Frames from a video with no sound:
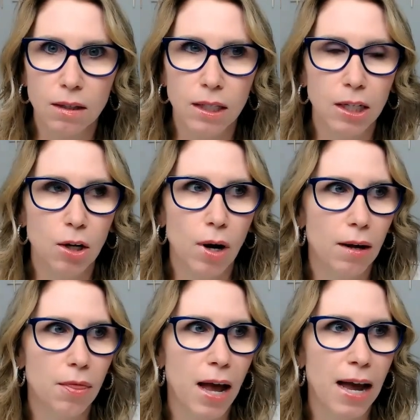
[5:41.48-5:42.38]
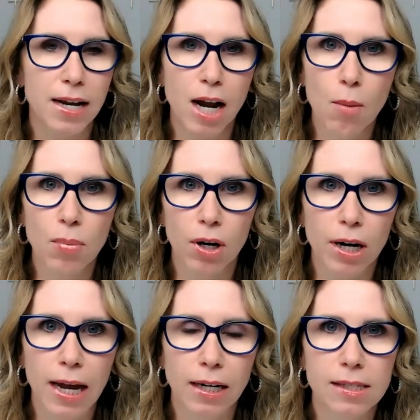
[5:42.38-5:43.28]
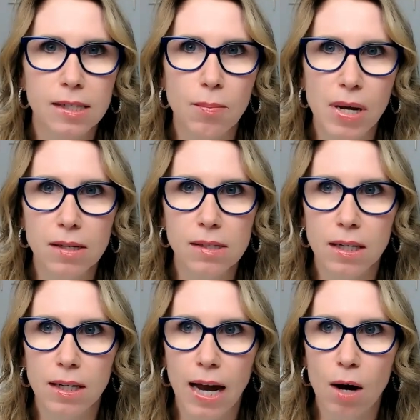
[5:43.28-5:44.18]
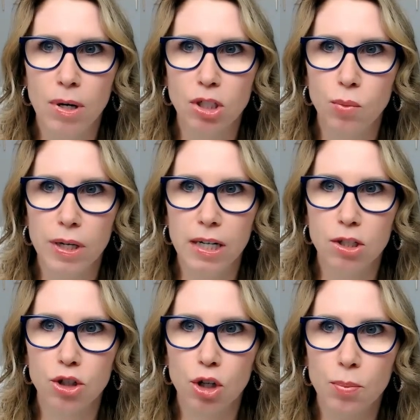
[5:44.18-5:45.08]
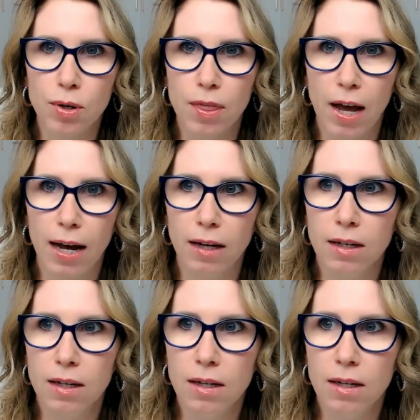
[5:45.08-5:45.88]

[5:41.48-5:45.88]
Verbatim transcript: you know, that number. And it's amazing how much we interpret that